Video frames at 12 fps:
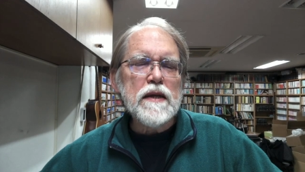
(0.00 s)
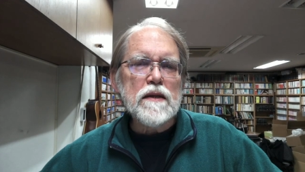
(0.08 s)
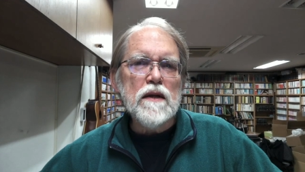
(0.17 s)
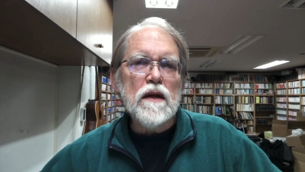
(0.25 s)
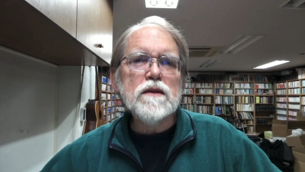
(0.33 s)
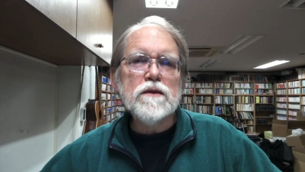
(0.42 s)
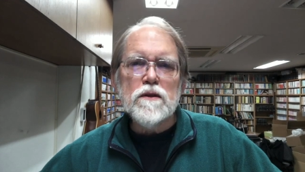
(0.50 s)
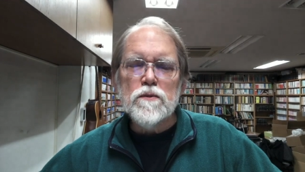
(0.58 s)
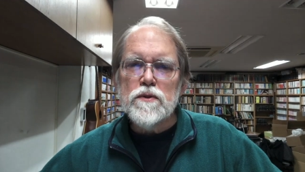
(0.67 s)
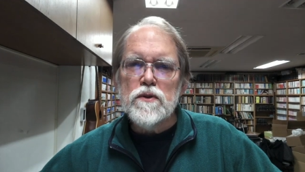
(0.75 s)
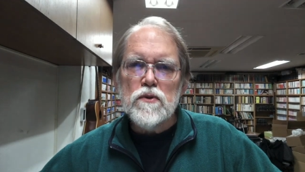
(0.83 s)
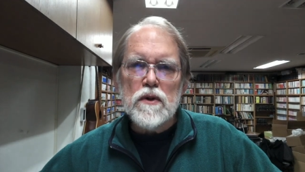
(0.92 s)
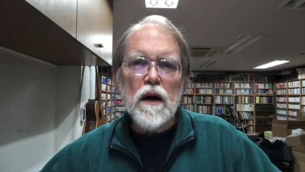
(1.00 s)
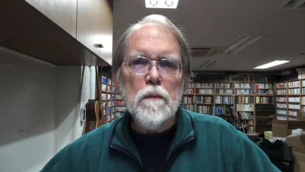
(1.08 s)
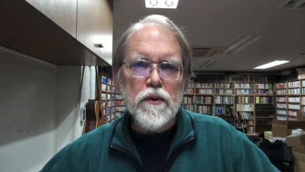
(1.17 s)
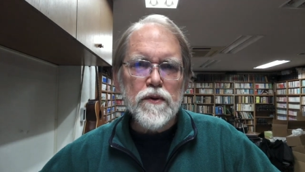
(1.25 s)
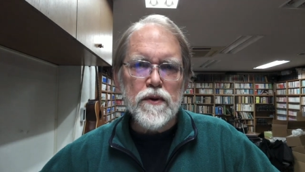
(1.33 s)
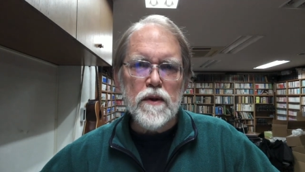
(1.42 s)
technology was too
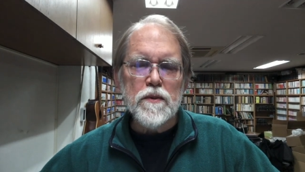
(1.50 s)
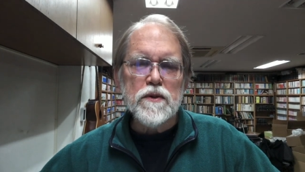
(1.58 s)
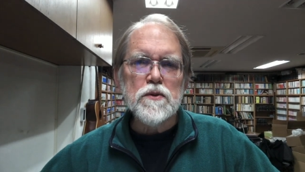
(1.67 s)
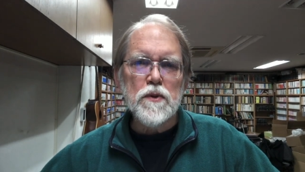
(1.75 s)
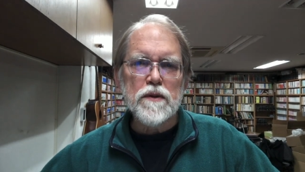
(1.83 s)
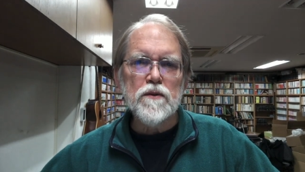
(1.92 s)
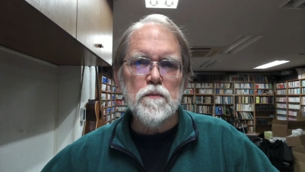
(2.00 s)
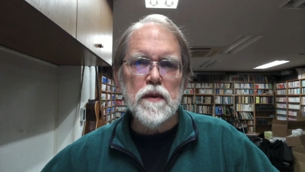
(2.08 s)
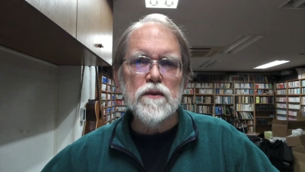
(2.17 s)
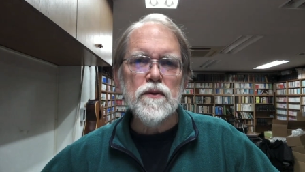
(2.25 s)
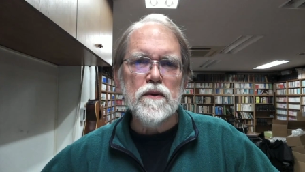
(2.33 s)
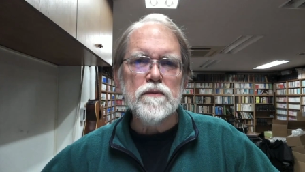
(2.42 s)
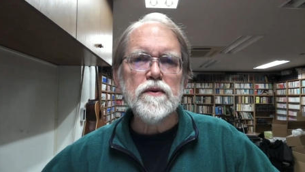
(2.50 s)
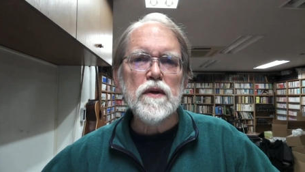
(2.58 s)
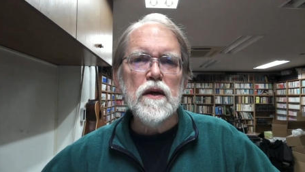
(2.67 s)
cumbersome or too expensive.